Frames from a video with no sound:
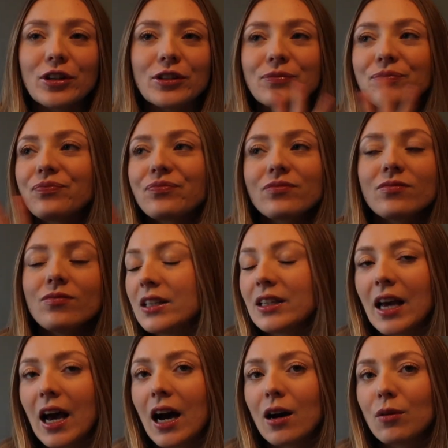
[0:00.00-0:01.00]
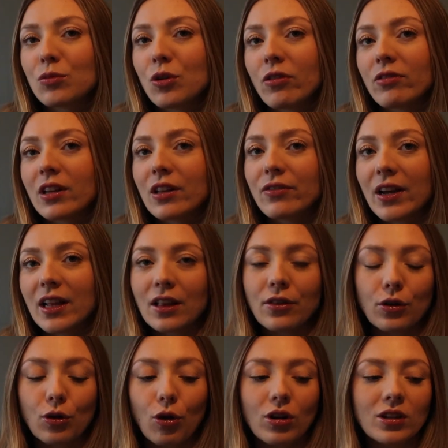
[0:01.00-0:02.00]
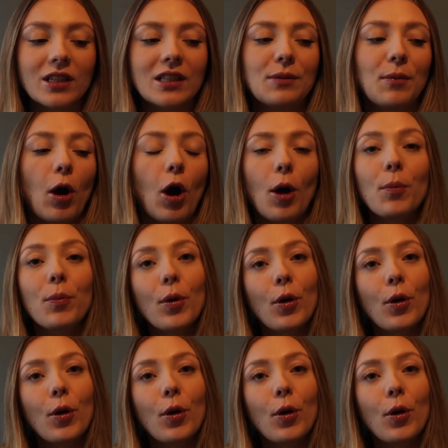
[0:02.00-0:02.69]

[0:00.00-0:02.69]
and yeah, I'm not really feeling the cold anymore.